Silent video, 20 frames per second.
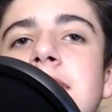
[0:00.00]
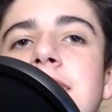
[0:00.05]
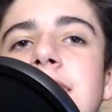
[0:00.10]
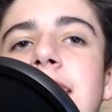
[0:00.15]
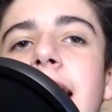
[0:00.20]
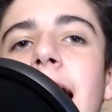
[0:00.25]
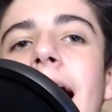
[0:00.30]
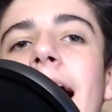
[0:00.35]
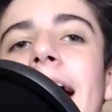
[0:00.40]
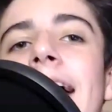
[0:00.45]

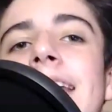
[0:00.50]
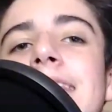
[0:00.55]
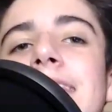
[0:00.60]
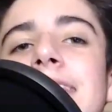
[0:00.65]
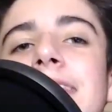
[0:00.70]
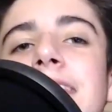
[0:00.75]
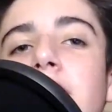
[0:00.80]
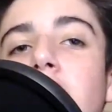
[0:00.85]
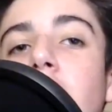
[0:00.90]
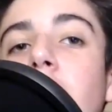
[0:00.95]

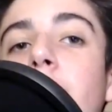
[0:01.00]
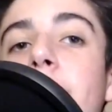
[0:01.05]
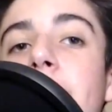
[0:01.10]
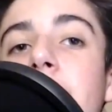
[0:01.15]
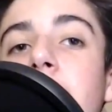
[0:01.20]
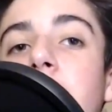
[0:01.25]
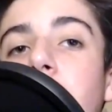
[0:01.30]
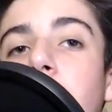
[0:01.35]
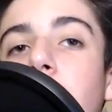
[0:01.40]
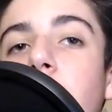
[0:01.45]
they're a
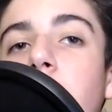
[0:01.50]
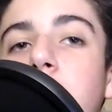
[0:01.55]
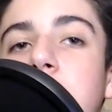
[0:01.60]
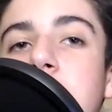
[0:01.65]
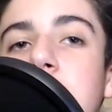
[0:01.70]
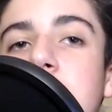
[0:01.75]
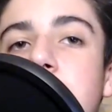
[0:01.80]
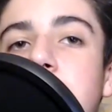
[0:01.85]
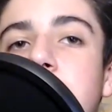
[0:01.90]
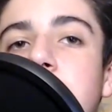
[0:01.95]
better road
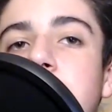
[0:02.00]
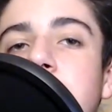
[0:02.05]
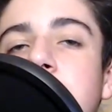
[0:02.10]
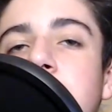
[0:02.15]
team.